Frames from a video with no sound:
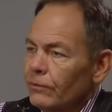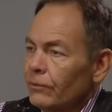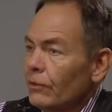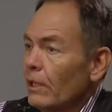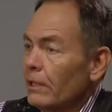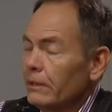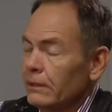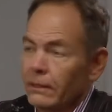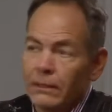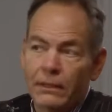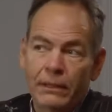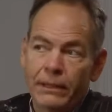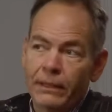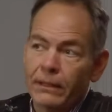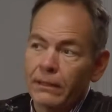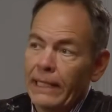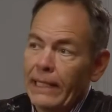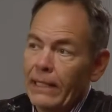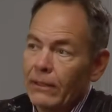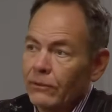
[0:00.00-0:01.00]
fraudulently
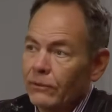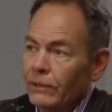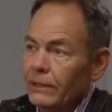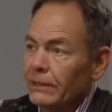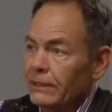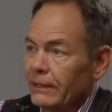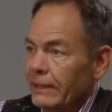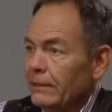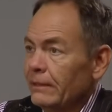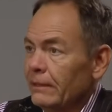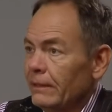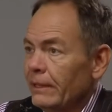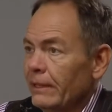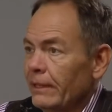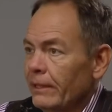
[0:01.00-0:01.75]
allow Greece into the